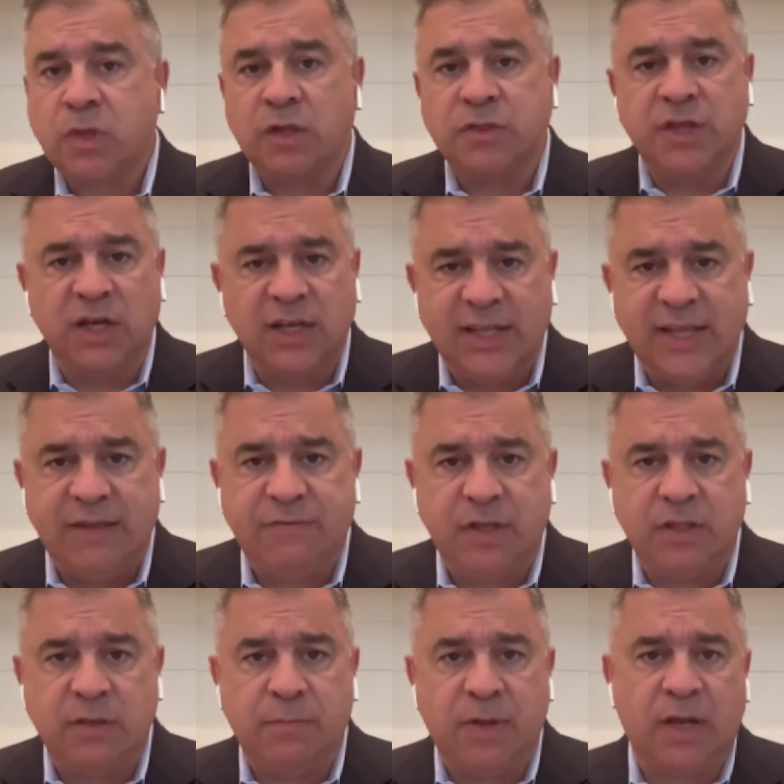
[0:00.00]
the
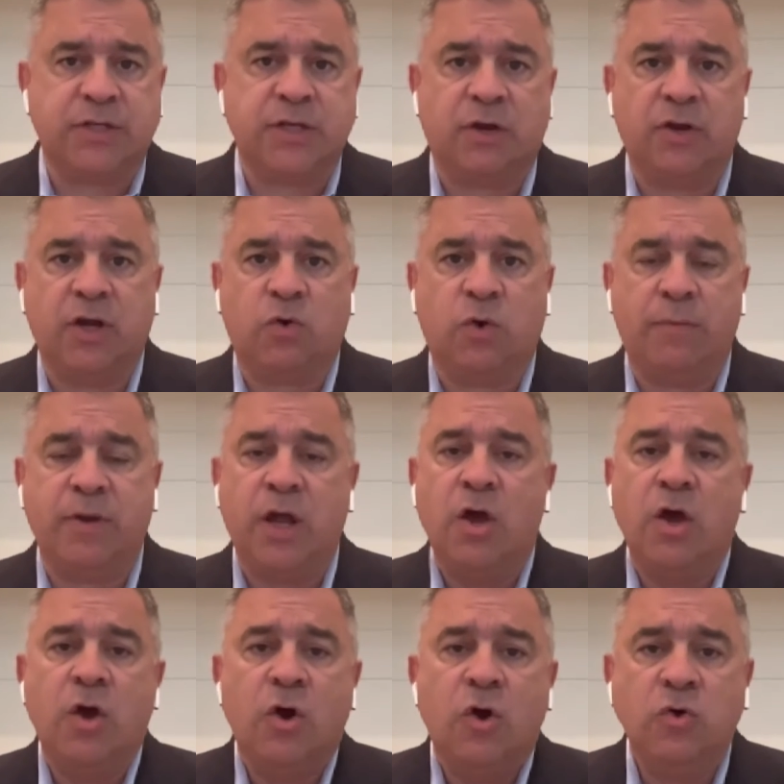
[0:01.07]
leaving the military equipment.
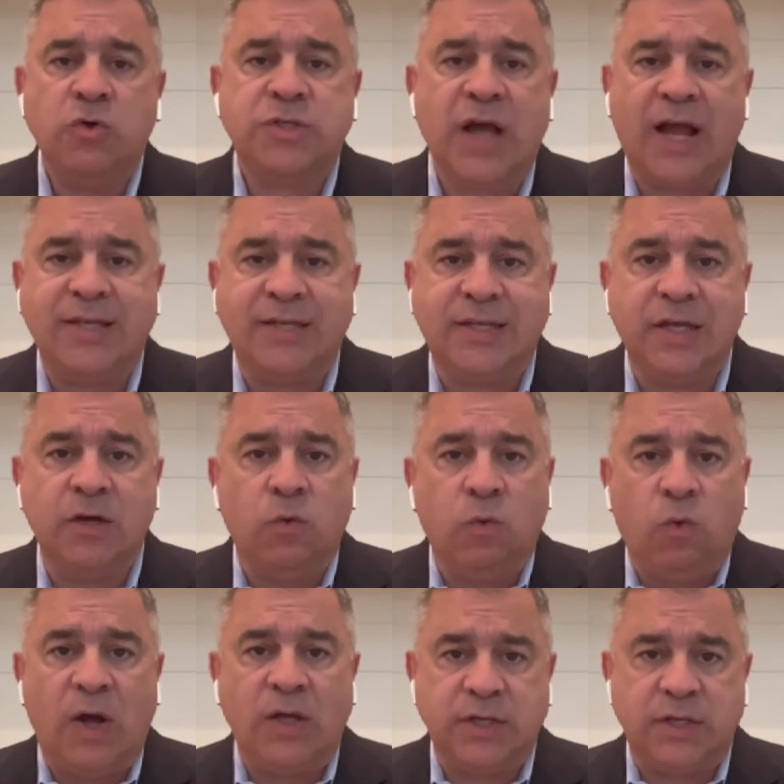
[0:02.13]
Whose idea
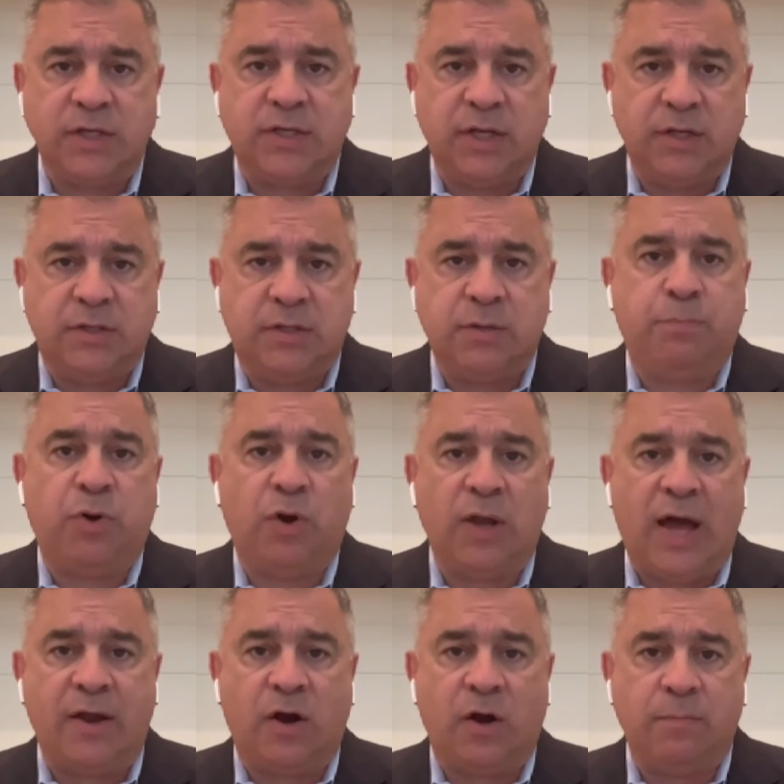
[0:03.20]
was it to pull
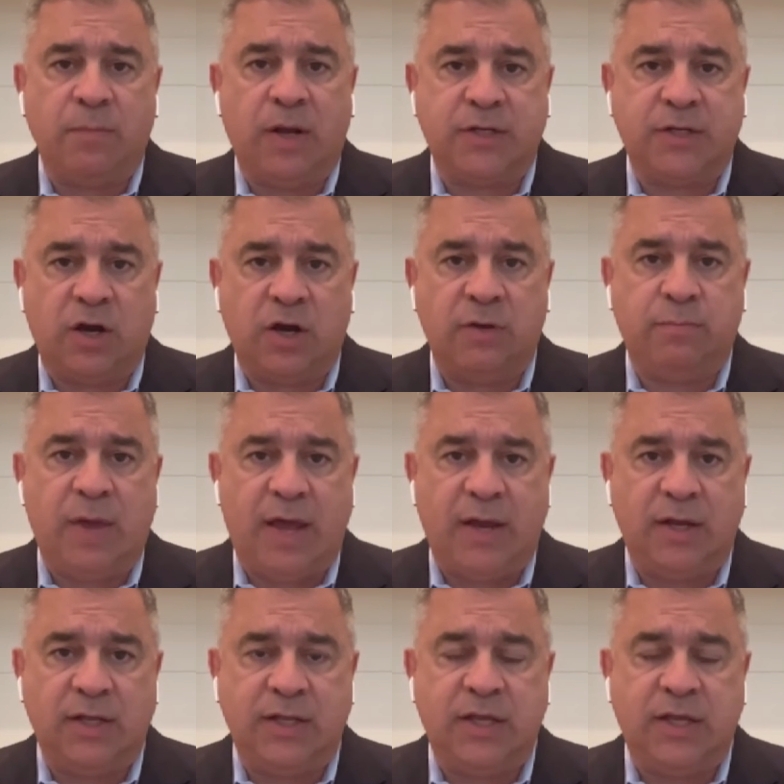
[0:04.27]
out our military
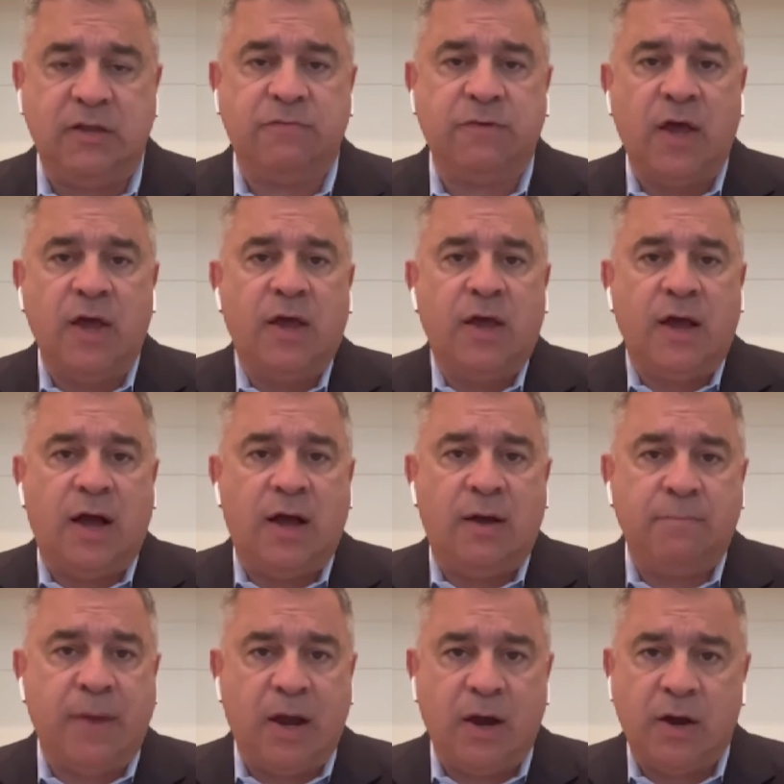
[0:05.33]
and leave
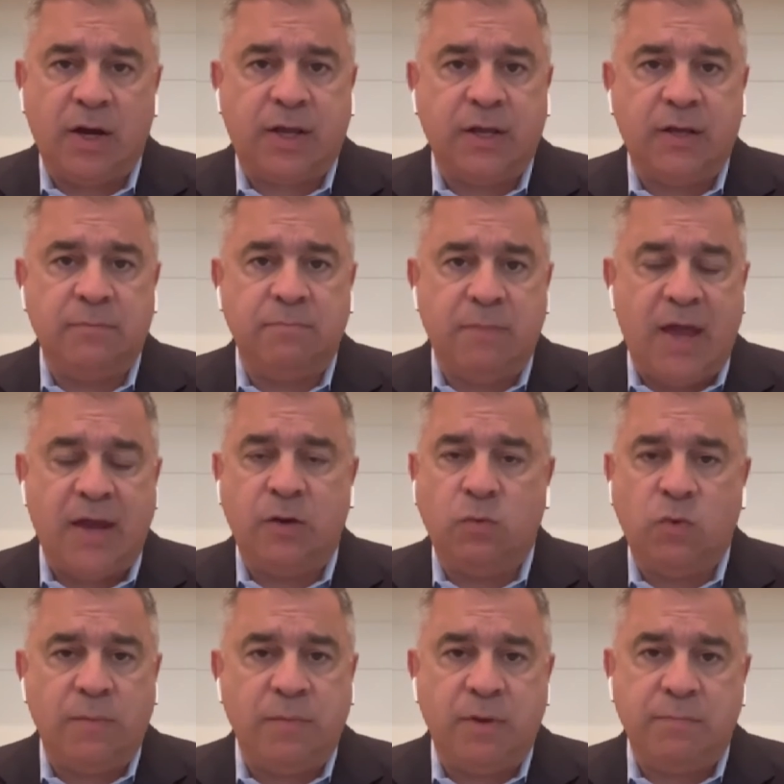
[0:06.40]
American men
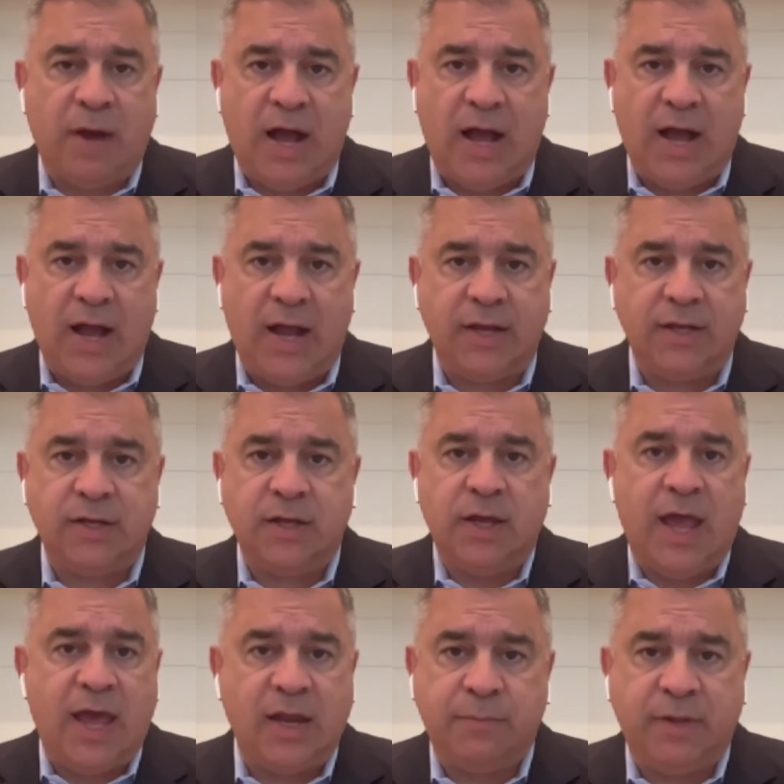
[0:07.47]
and women behind
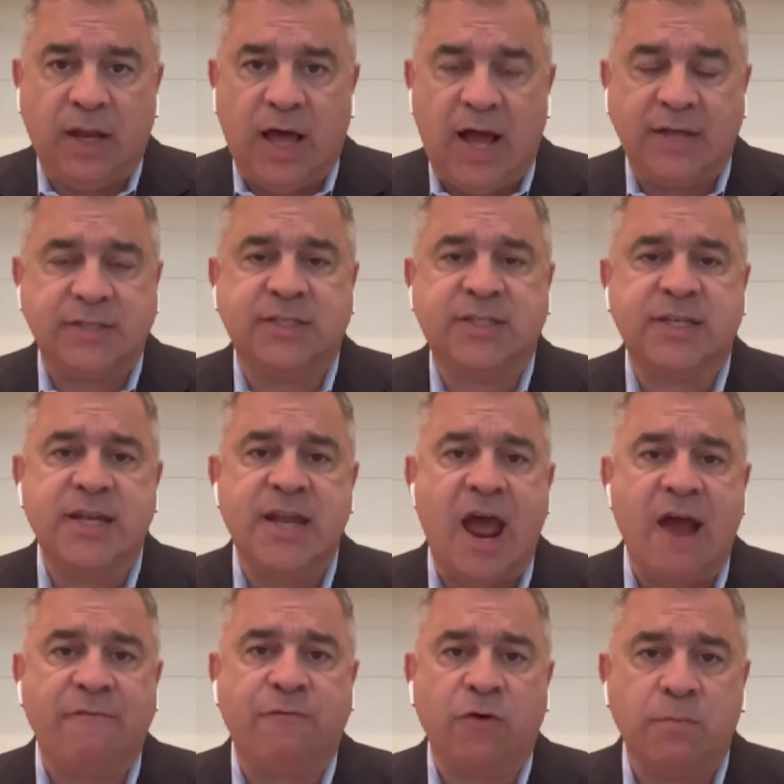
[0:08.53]
enemy lines? It's
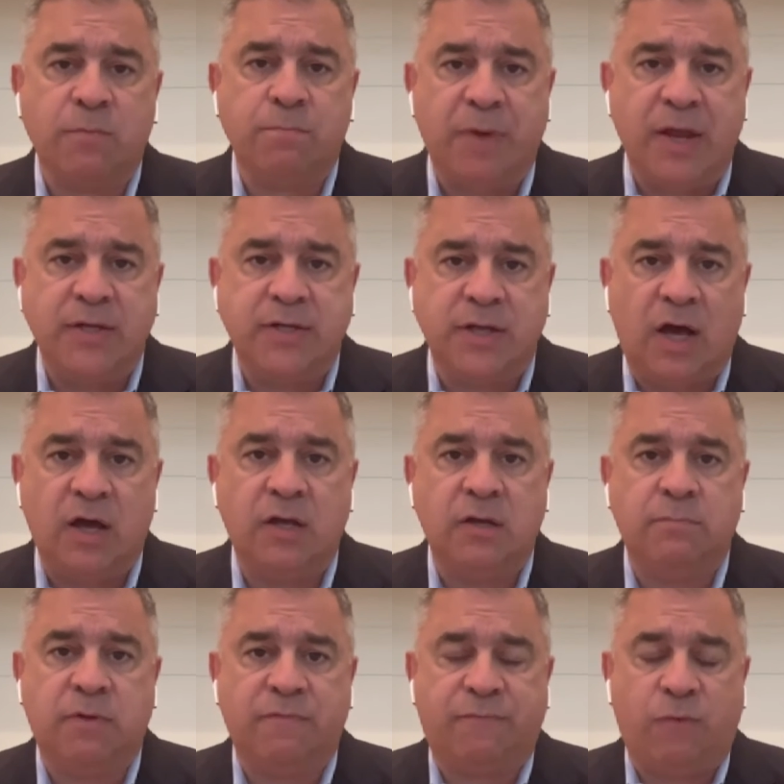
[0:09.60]
never been
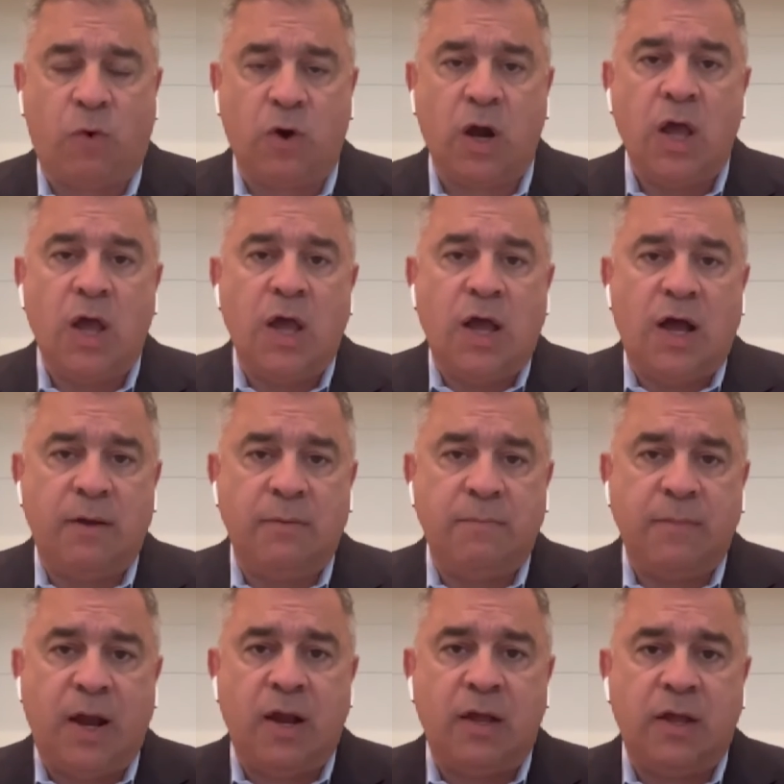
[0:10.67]
done before.
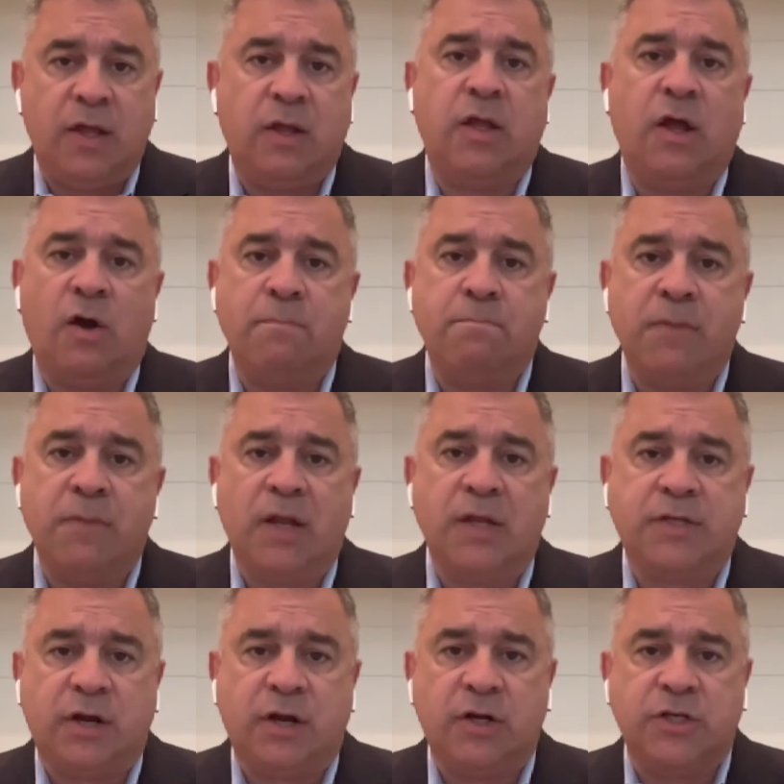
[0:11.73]
Our
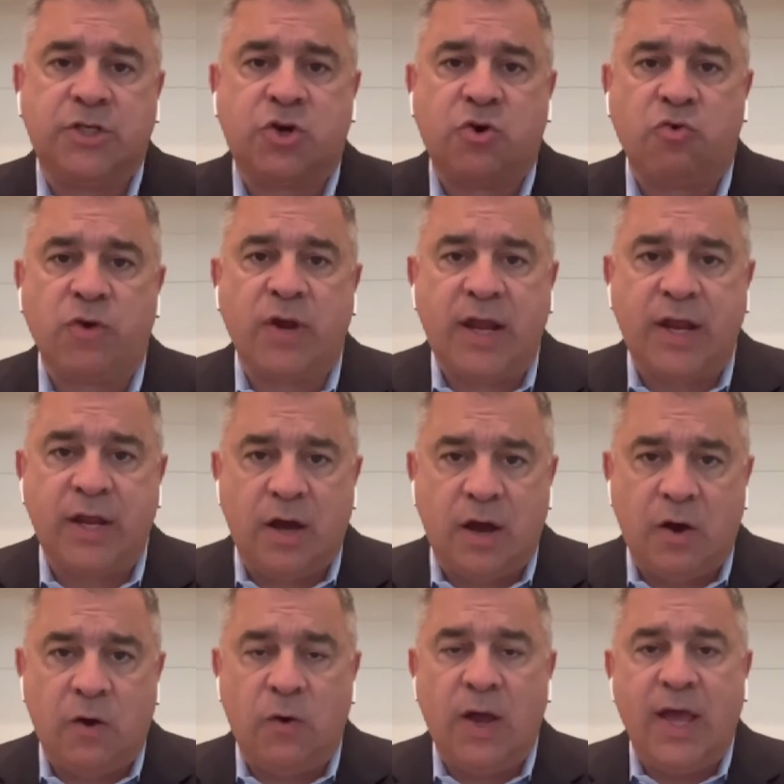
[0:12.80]
military's
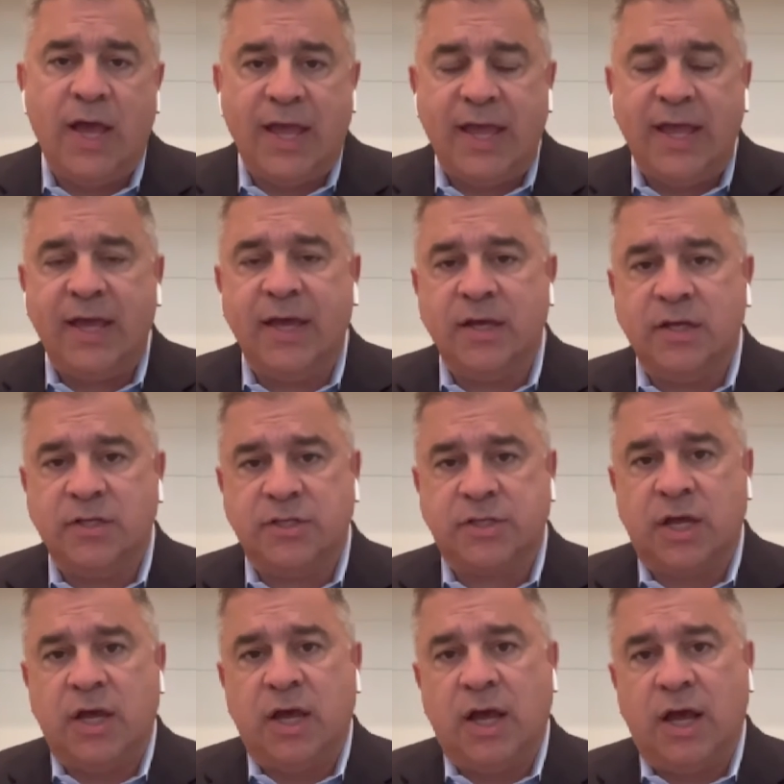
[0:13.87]
credo is
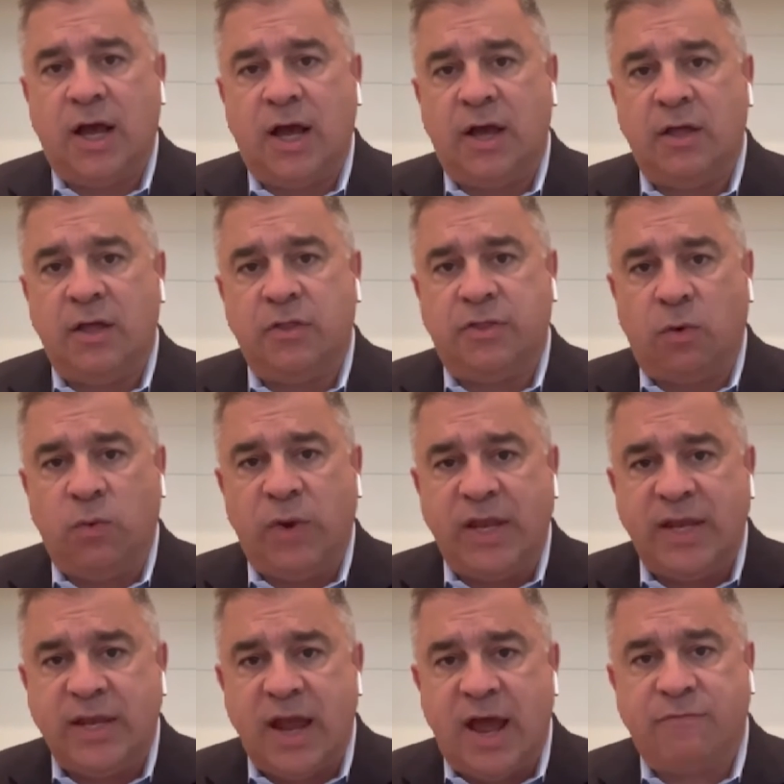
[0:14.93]
that we
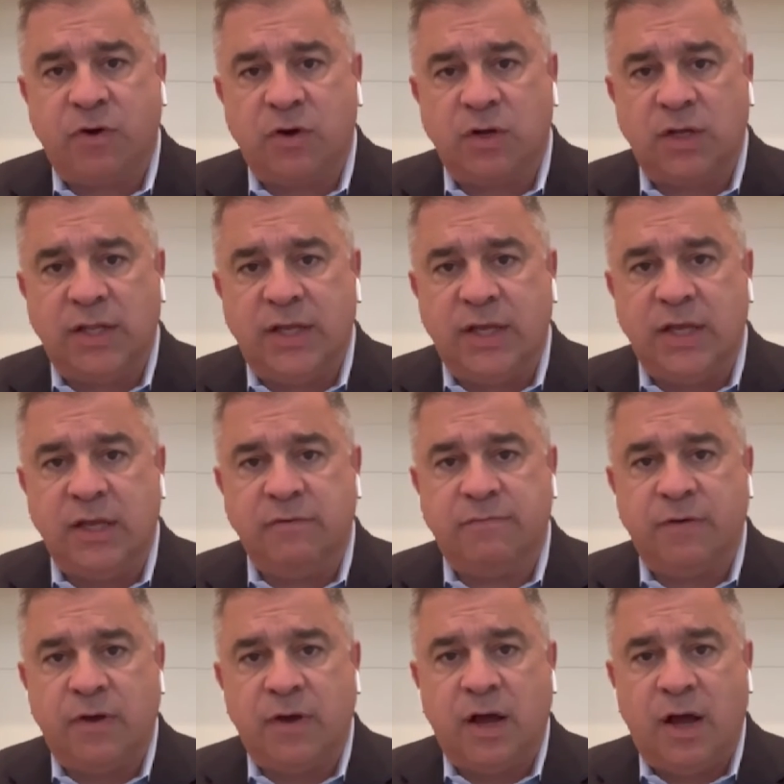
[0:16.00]
never
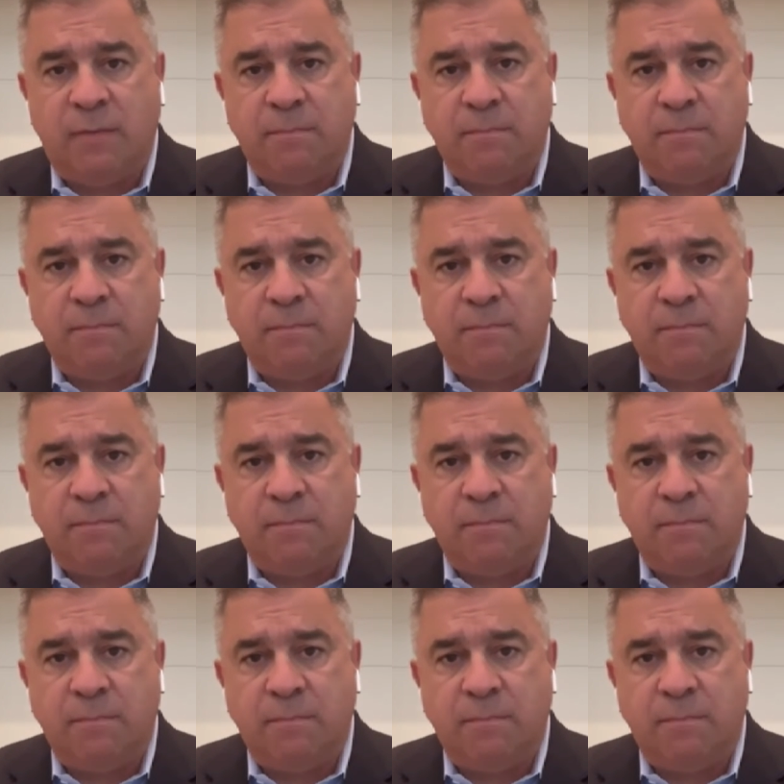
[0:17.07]
leave a